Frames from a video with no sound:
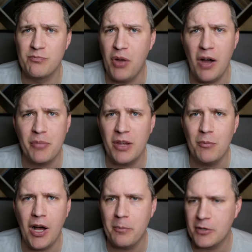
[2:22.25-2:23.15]
pump
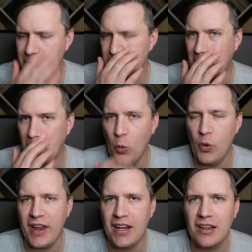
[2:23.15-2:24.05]
him up to try to
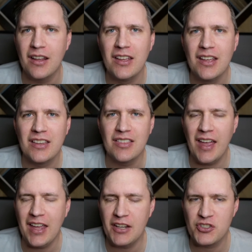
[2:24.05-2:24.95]
win
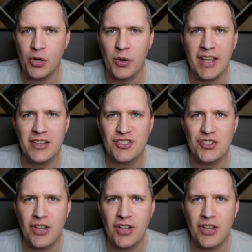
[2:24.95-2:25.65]
the HOH.